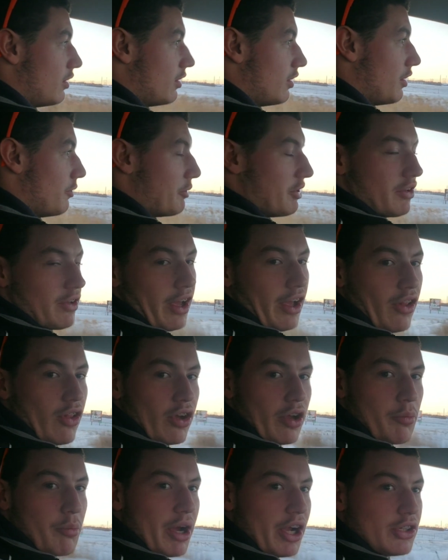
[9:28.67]
I mean, take a
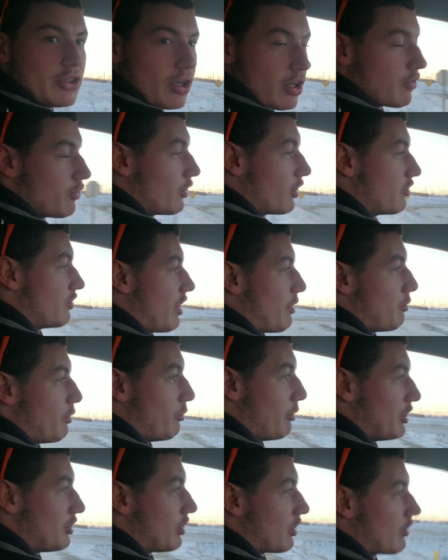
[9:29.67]
look at my truck, for example.
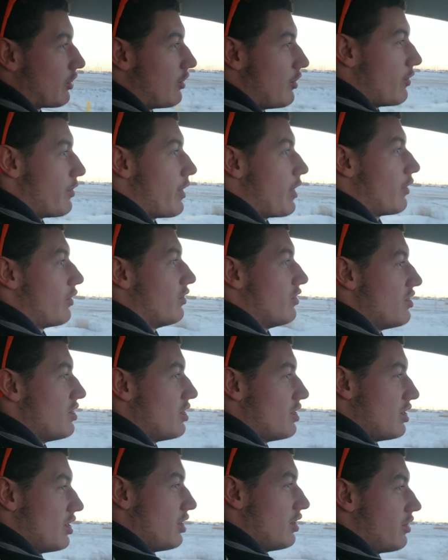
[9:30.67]
My truck's a
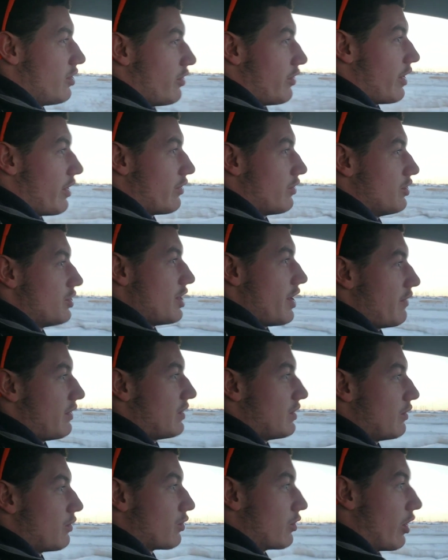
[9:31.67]
2000 Chevy
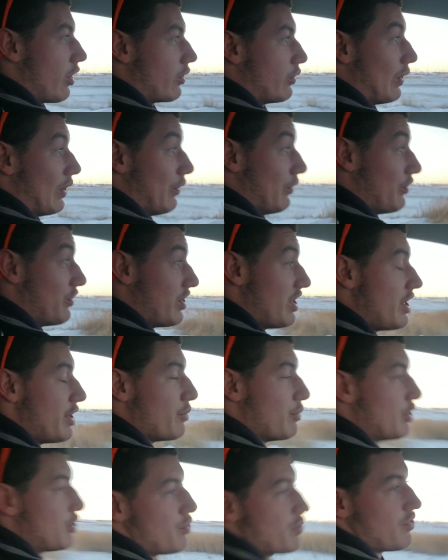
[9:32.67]
Colorado LT,
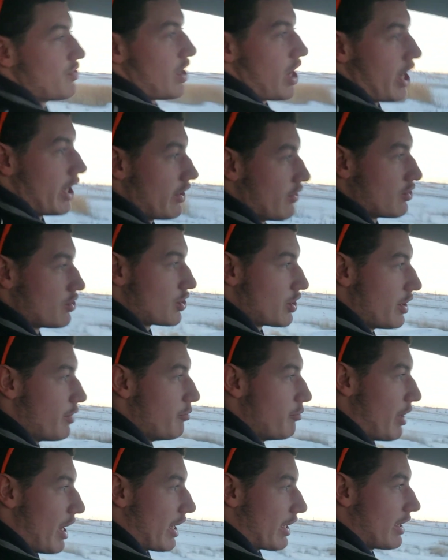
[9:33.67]
which was the highest
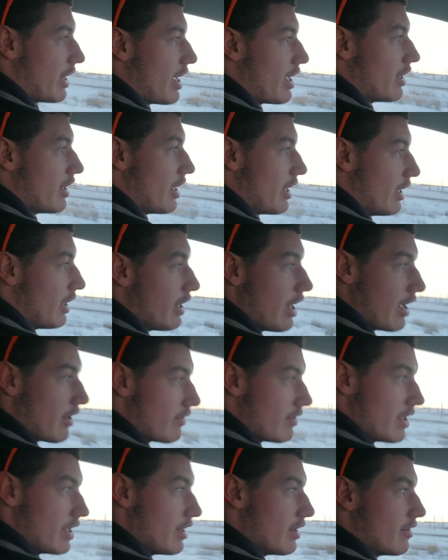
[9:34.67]
trim back then, and it has
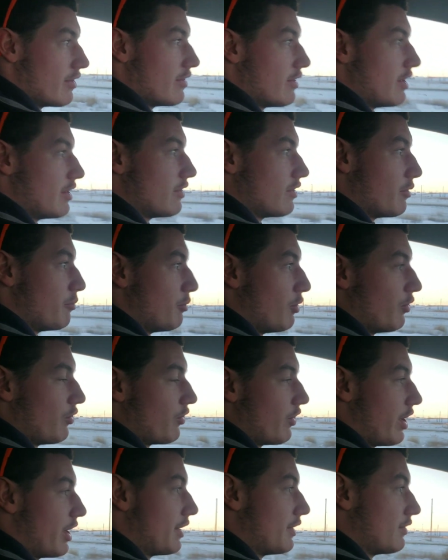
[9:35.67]
heated seats on both
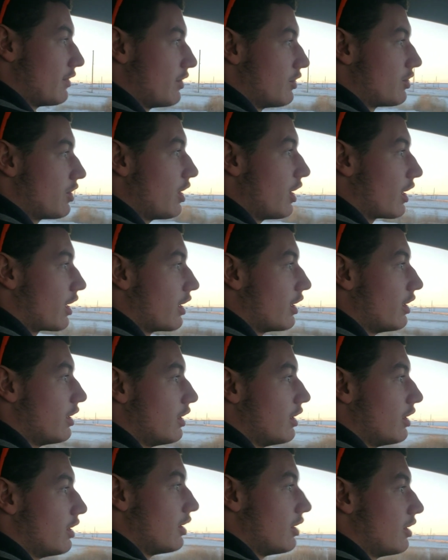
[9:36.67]
sides of the truck.
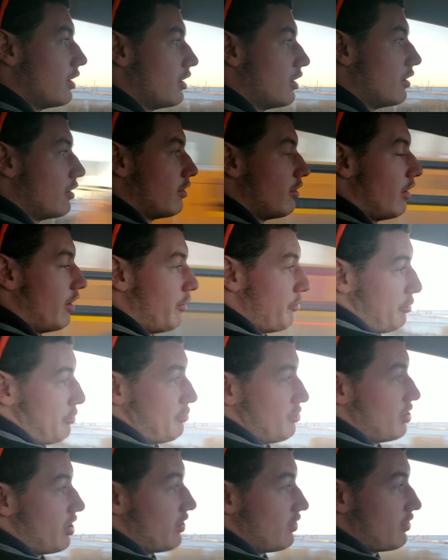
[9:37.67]
It'd
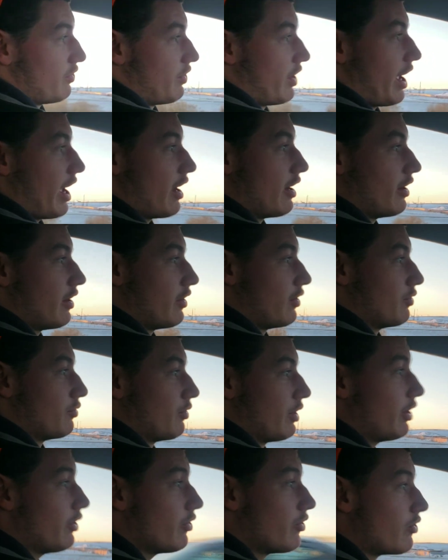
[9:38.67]
be nice if they had it in the
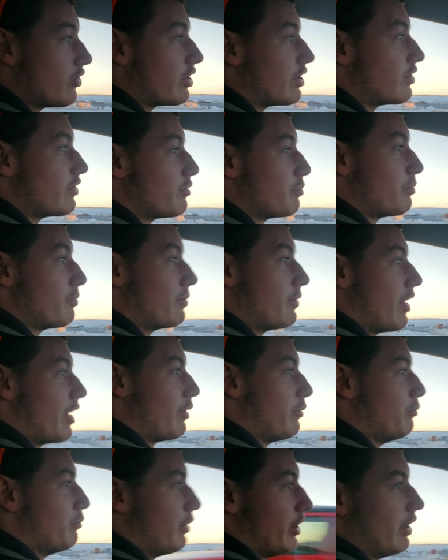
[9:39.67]
rear seats
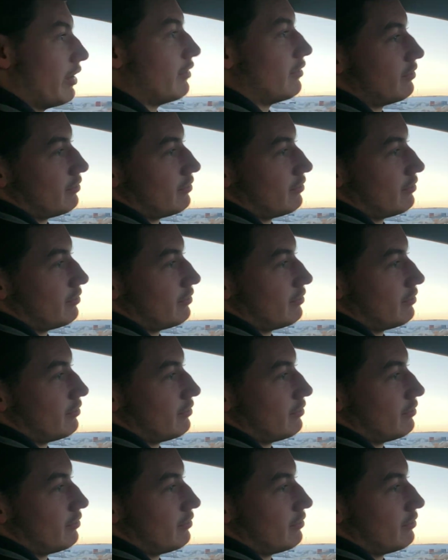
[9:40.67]
then, but